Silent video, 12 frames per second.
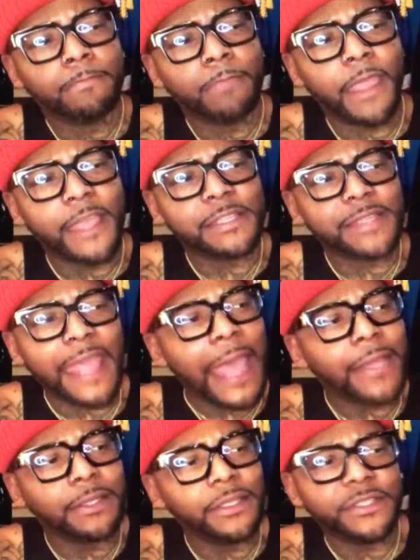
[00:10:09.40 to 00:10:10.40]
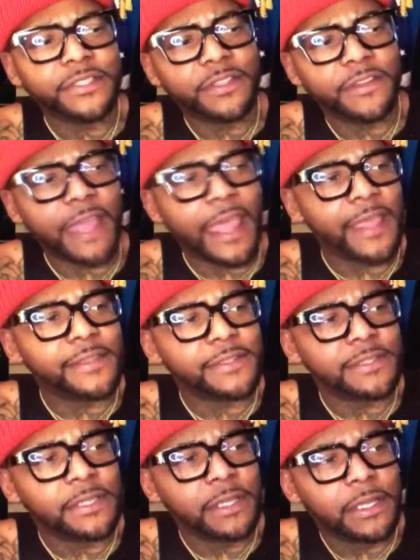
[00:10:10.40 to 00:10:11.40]
as catalysts,
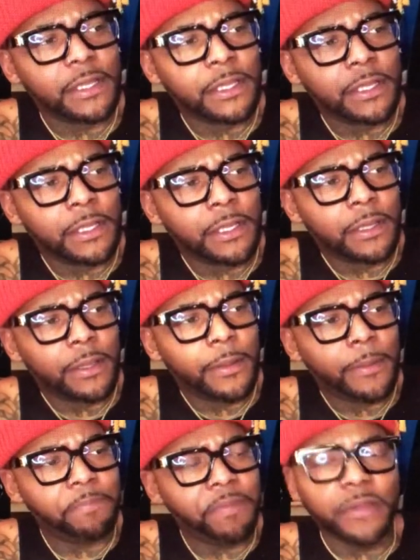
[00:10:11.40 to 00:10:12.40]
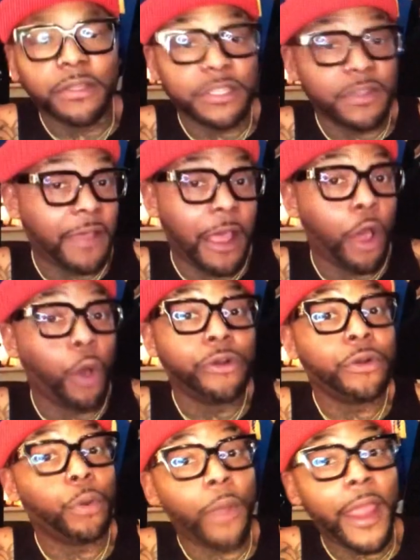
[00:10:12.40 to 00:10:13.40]
as pillars of our own
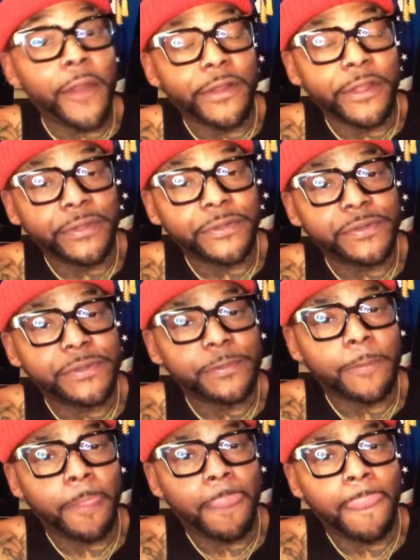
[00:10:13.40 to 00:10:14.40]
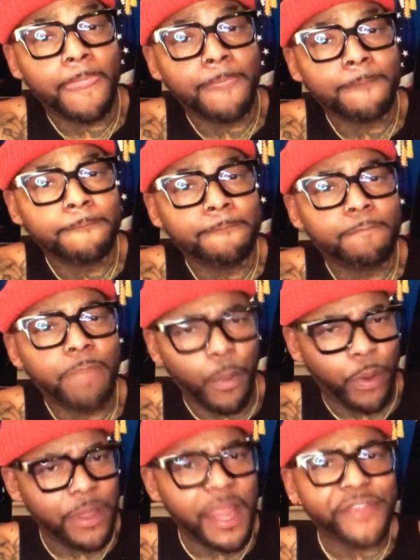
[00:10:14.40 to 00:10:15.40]
awareness. They
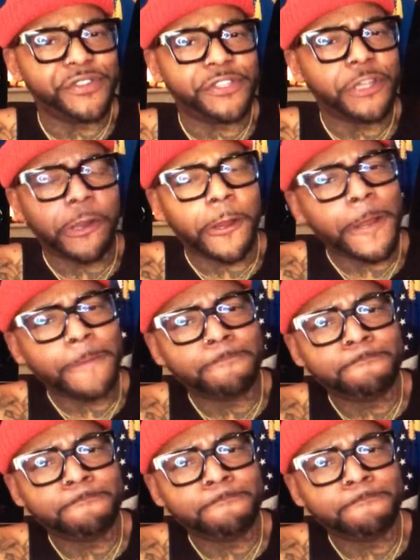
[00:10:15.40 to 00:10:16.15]
were necessary.